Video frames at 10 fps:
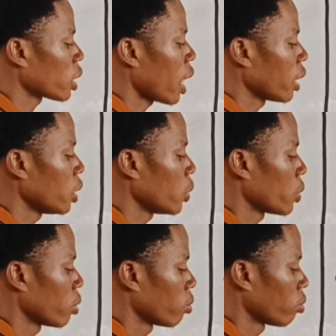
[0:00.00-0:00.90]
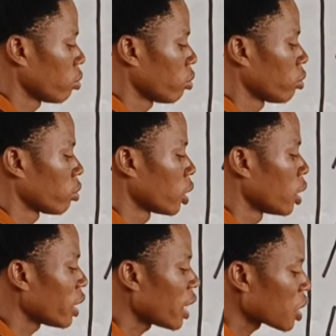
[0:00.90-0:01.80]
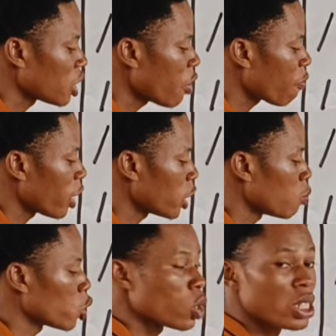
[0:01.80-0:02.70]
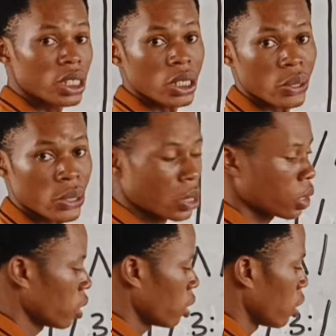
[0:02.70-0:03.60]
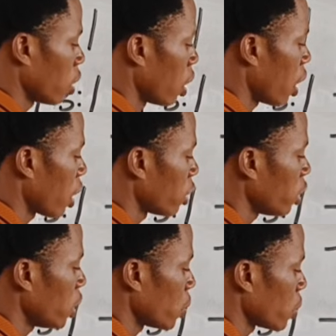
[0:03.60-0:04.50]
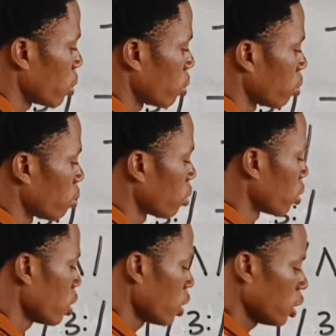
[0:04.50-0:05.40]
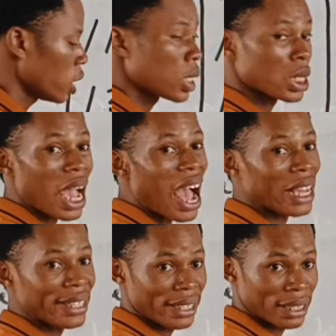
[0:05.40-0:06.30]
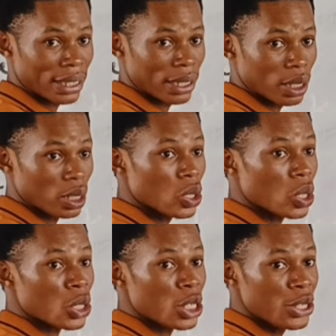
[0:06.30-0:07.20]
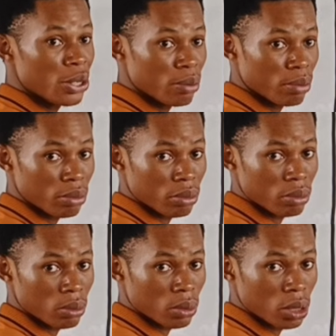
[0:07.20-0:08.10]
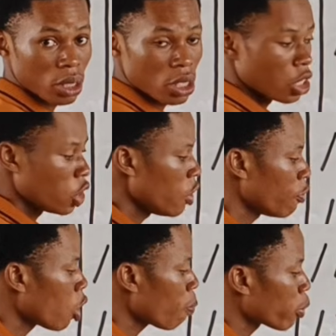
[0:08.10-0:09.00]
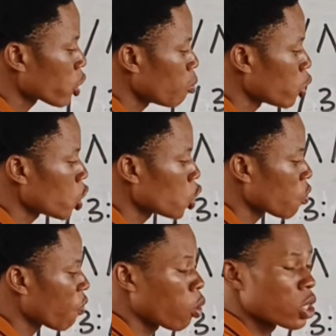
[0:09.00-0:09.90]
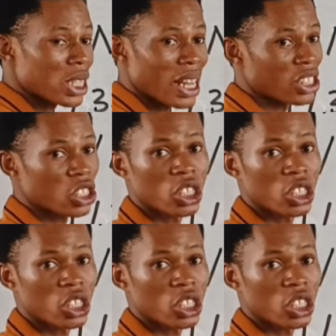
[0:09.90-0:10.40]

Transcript: it like this, there is a difference between this and this. This is I, this is E. If you don't put it between 2 forward slash,